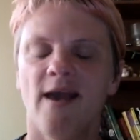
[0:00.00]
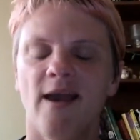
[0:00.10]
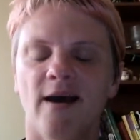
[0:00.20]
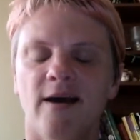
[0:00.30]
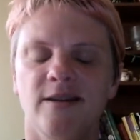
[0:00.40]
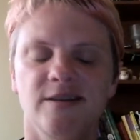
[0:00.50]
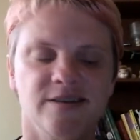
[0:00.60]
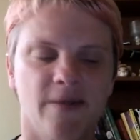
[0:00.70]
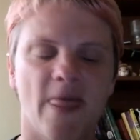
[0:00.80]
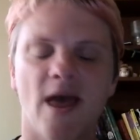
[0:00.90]
And
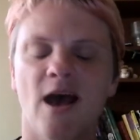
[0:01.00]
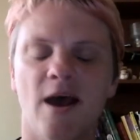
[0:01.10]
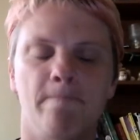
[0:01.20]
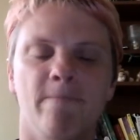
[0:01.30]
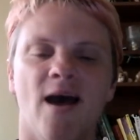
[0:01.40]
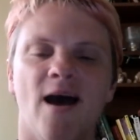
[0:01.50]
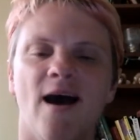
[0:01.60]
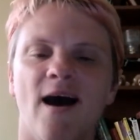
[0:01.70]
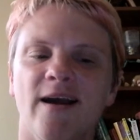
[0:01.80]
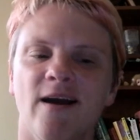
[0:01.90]

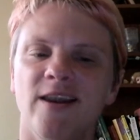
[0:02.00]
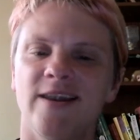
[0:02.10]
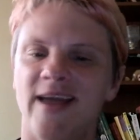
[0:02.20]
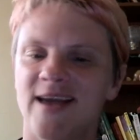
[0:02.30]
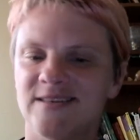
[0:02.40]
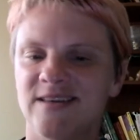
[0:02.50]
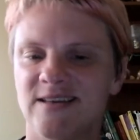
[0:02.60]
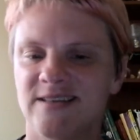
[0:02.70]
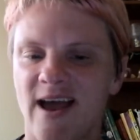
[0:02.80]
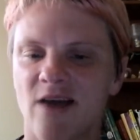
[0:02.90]
I got a nasty
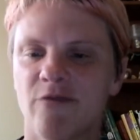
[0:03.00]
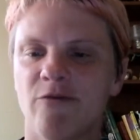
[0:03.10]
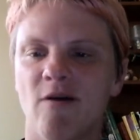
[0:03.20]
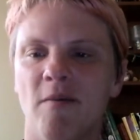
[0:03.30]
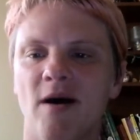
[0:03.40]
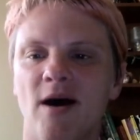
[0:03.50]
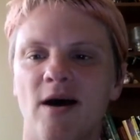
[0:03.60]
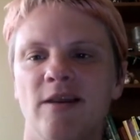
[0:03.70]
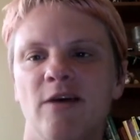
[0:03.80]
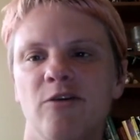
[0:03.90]
attack from
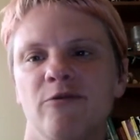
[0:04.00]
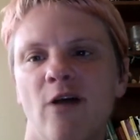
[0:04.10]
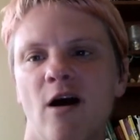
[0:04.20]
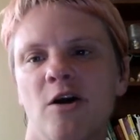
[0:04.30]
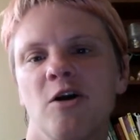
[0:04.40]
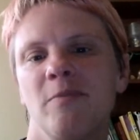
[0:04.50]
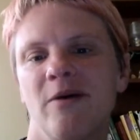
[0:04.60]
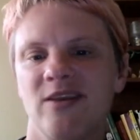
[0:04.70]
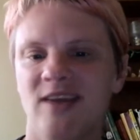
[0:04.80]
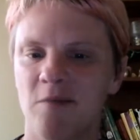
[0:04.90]
another vlogger
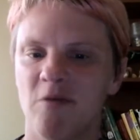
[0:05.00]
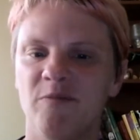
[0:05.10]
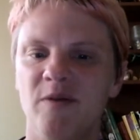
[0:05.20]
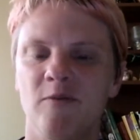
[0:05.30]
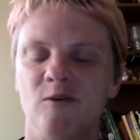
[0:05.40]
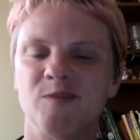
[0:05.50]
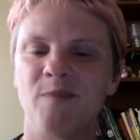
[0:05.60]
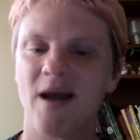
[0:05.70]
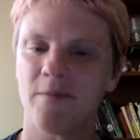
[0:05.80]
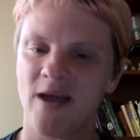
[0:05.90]
by the name of VNews
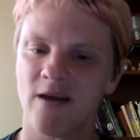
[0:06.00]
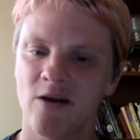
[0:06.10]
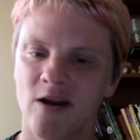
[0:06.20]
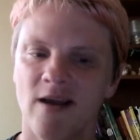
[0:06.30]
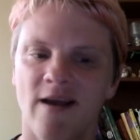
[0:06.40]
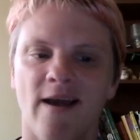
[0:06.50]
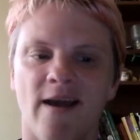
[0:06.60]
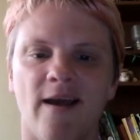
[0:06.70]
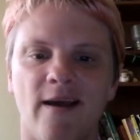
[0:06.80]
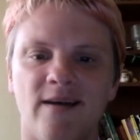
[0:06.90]
Backpaper,
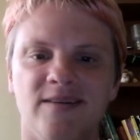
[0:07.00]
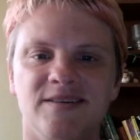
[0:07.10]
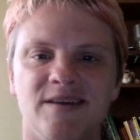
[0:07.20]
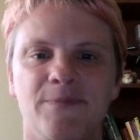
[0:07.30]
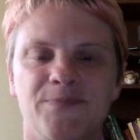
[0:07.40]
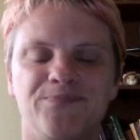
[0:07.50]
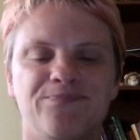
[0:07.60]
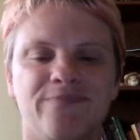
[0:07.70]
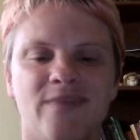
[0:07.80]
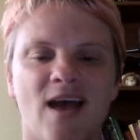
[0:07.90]
and
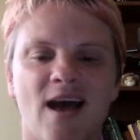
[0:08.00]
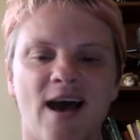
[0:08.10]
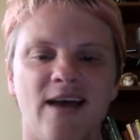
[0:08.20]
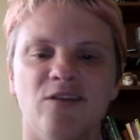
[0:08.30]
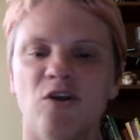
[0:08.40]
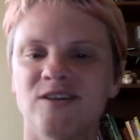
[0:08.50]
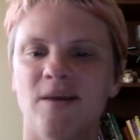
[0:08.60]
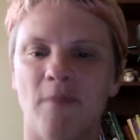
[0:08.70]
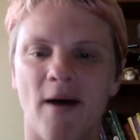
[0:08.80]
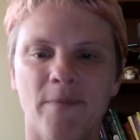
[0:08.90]
I looked
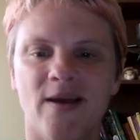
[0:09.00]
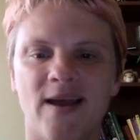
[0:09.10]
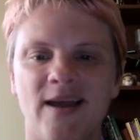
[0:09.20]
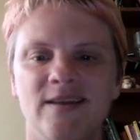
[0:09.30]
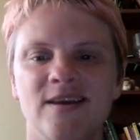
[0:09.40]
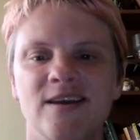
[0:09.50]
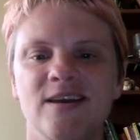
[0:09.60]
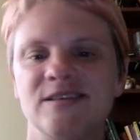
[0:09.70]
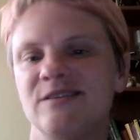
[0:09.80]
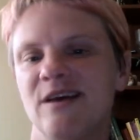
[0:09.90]
him up, and
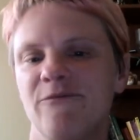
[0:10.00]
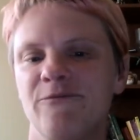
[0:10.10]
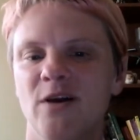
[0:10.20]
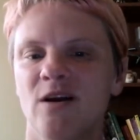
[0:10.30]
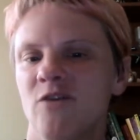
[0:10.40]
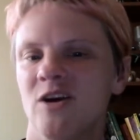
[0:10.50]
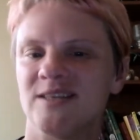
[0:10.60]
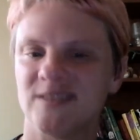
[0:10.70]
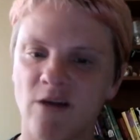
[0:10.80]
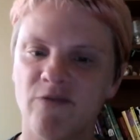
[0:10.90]
he's very, very
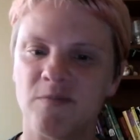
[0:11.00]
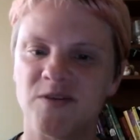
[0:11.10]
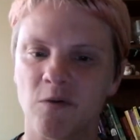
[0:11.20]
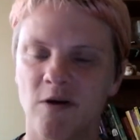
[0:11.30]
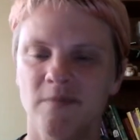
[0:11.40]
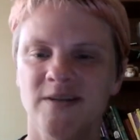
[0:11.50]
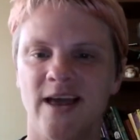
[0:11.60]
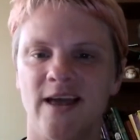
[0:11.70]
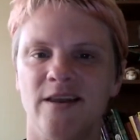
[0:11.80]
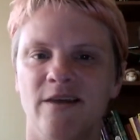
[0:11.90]
self-absorbed
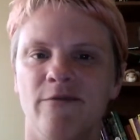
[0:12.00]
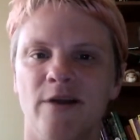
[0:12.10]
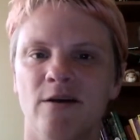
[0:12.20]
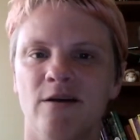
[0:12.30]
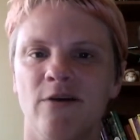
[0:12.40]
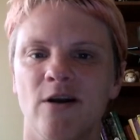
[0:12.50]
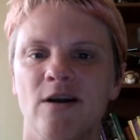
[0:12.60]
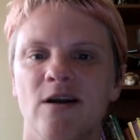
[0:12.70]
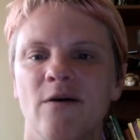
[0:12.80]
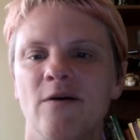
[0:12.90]
and very,
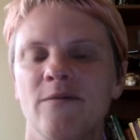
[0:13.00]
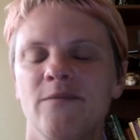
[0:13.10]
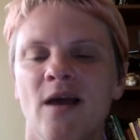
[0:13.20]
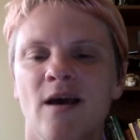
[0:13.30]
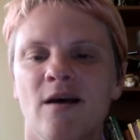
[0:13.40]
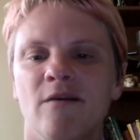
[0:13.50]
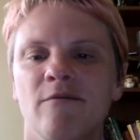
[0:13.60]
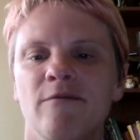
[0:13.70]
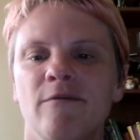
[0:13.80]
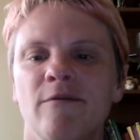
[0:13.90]
very,
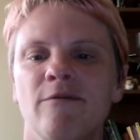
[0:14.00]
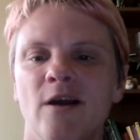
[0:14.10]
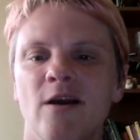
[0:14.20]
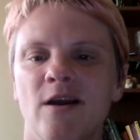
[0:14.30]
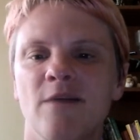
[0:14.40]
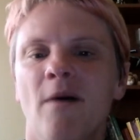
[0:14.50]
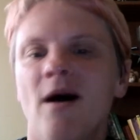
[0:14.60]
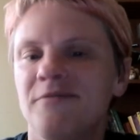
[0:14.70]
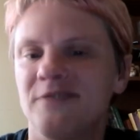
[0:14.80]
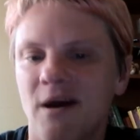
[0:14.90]
very
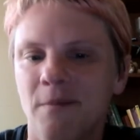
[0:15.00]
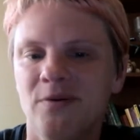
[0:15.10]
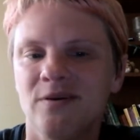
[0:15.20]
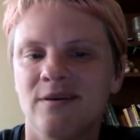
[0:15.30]
puffed up.